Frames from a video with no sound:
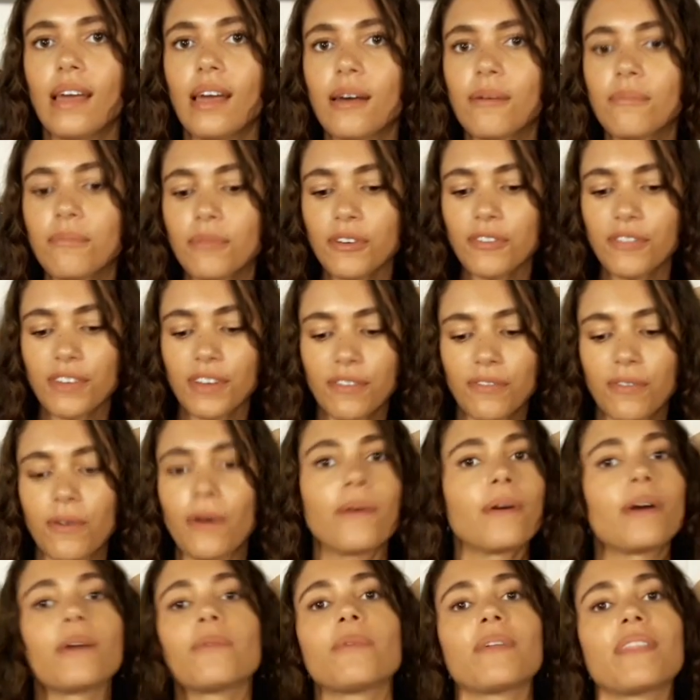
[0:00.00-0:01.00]
Moving
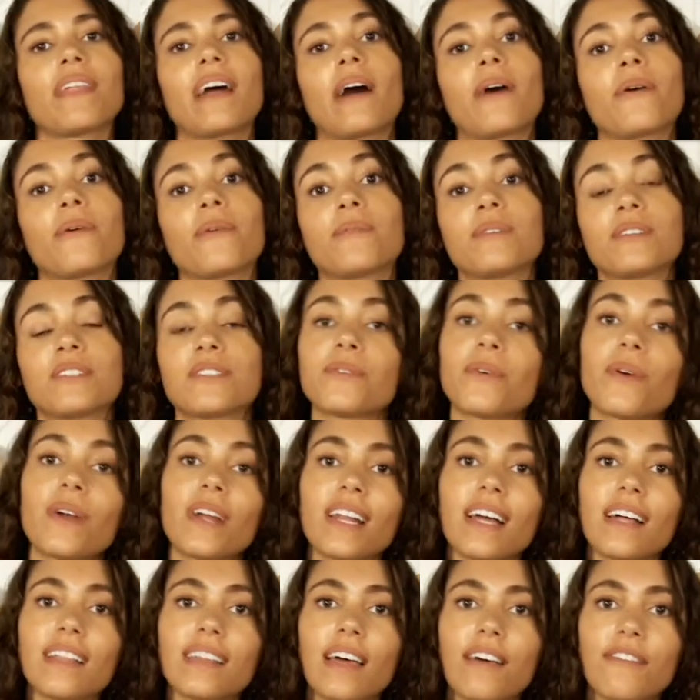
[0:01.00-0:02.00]
forward with our
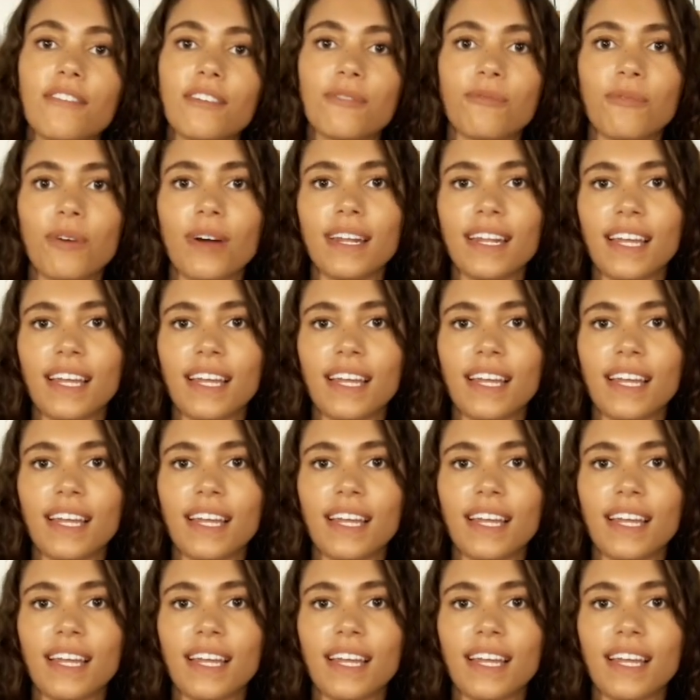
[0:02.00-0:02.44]
Resort 11/1,